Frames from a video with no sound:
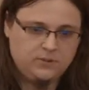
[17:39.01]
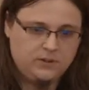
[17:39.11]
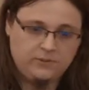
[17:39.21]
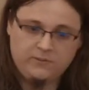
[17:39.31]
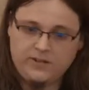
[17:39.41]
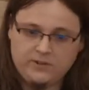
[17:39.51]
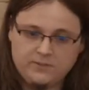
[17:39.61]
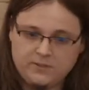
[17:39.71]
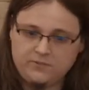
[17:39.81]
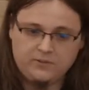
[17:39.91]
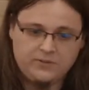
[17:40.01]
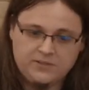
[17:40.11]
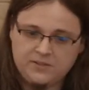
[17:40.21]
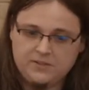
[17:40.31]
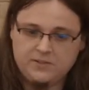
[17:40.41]
other well-known software on
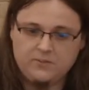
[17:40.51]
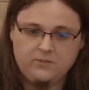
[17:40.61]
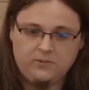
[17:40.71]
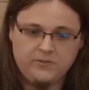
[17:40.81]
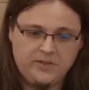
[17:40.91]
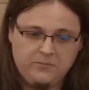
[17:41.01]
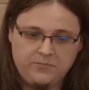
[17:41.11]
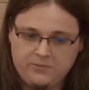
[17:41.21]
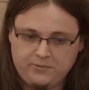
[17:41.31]
this list involve GIMP,